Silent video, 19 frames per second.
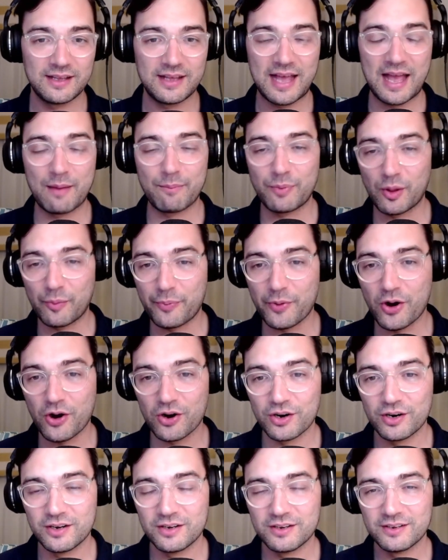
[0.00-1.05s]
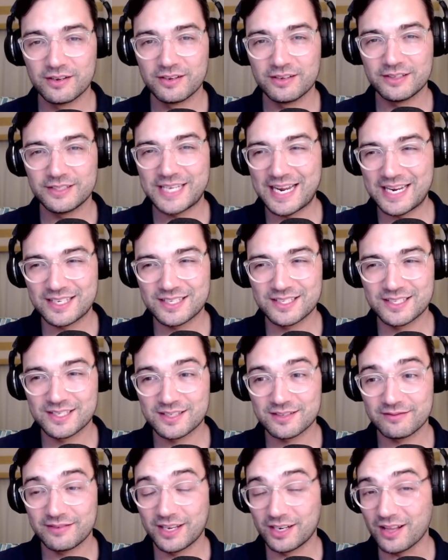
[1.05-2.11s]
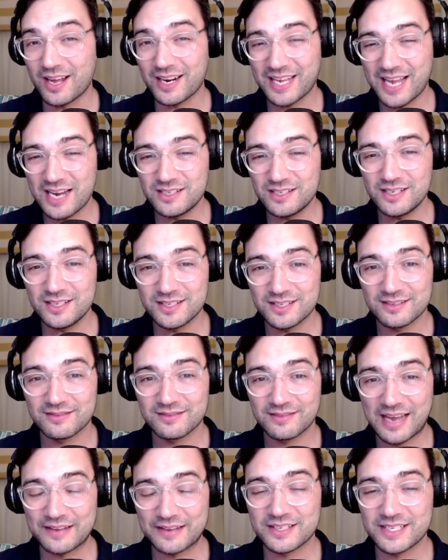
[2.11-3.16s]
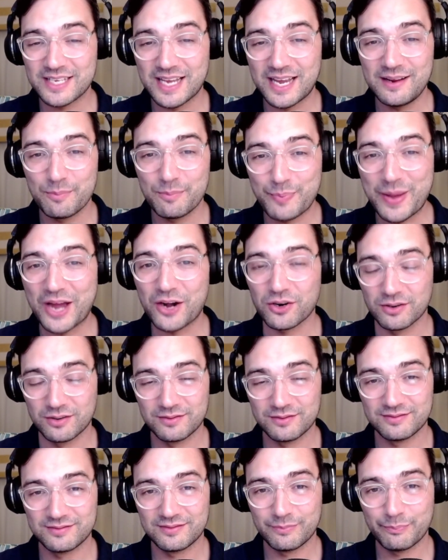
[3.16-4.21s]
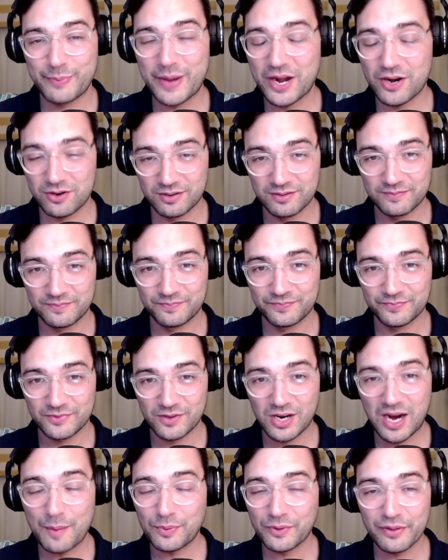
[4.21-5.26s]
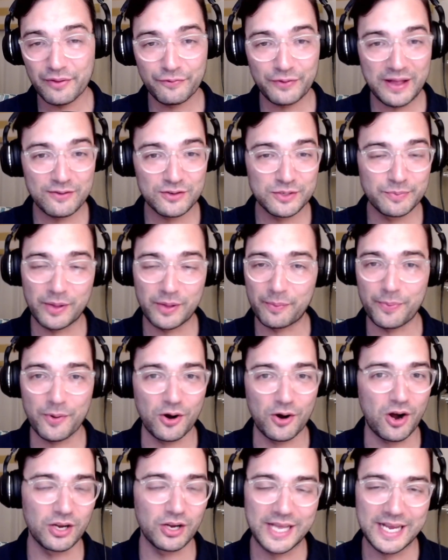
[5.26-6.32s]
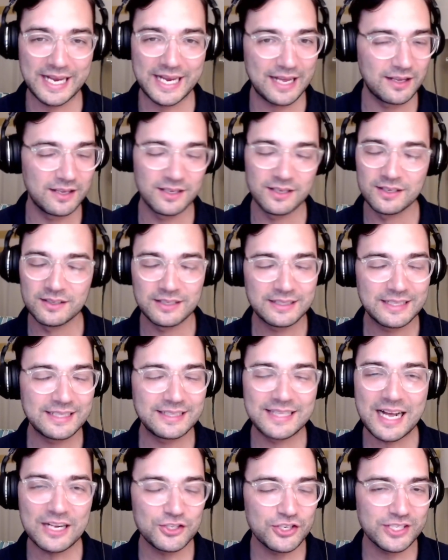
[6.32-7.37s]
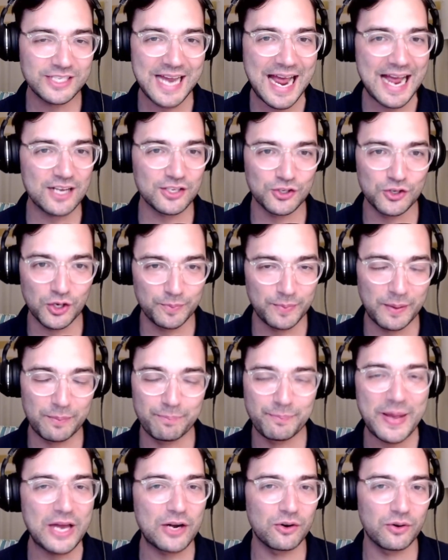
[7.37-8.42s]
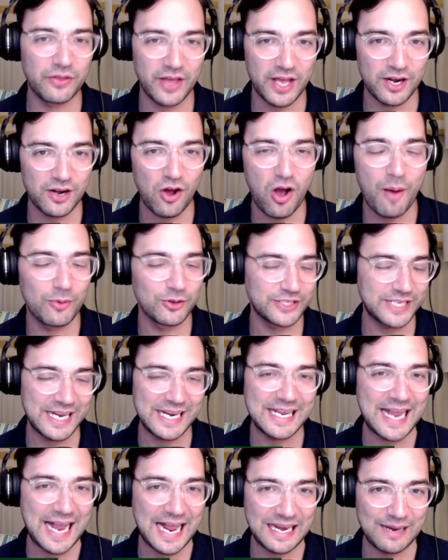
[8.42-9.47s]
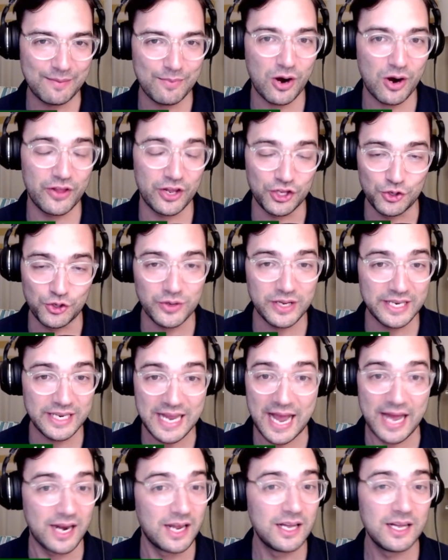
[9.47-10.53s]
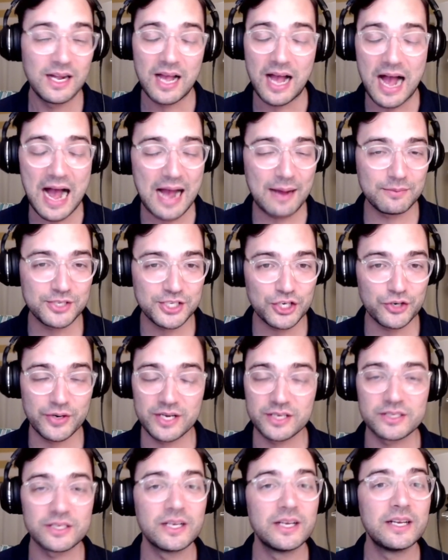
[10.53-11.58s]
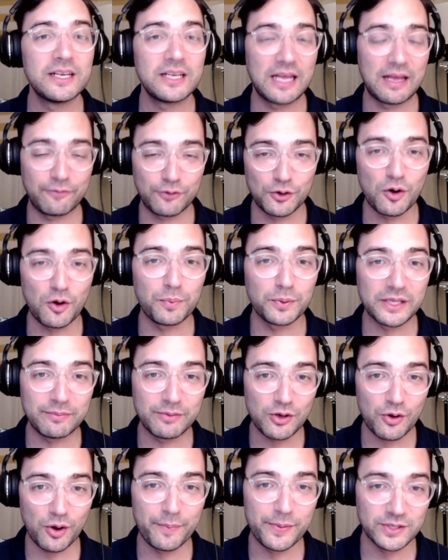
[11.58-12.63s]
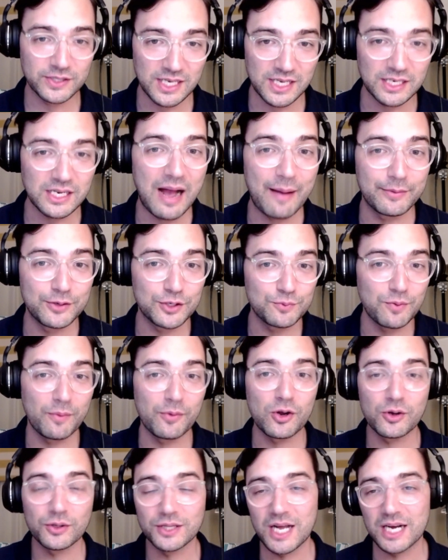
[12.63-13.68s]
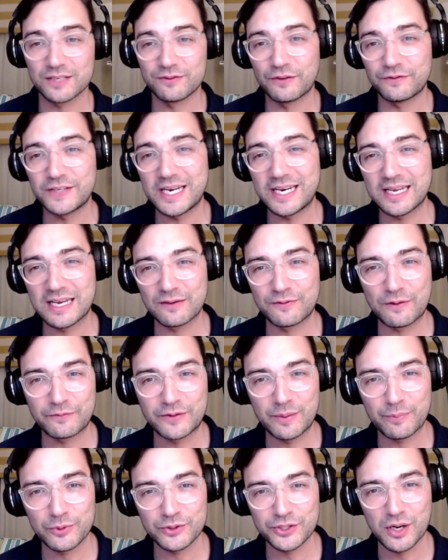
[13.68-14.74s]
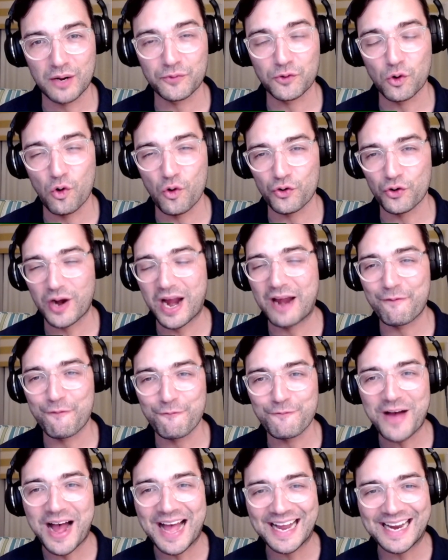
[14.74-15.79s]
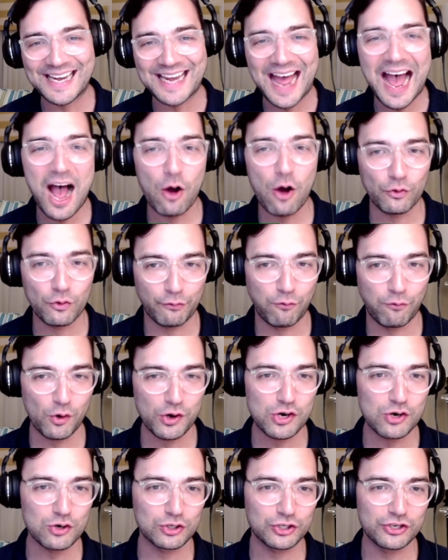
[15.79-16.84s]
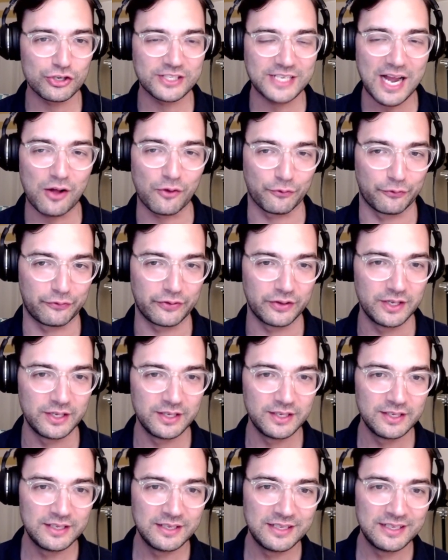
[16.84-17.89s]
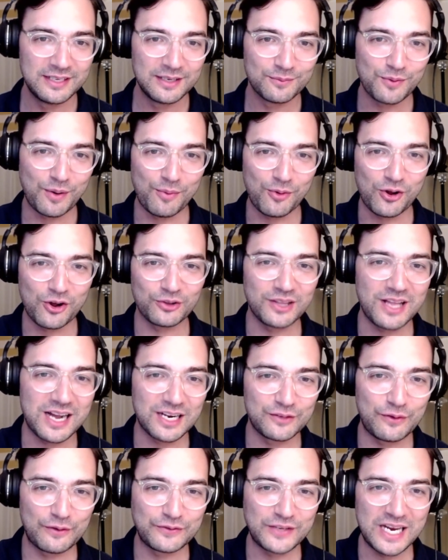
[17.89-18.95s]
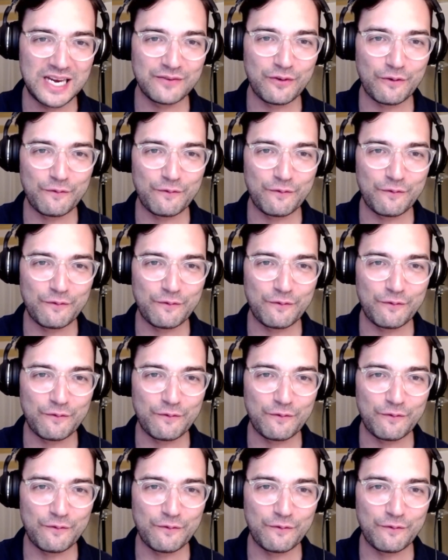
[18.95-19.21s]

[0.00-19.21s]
And Built Bar tastes, in a lot of cases, I have to say, better. Better. A couple of the flavors of Built Bar are like not just as good, but better than almost any candy bar that you can get. I'm serious. If you don't believe me, go to Built.com and use promo code LOCKED15 to get 15% off your order and find out for yourself. Promo code LOCKED15 for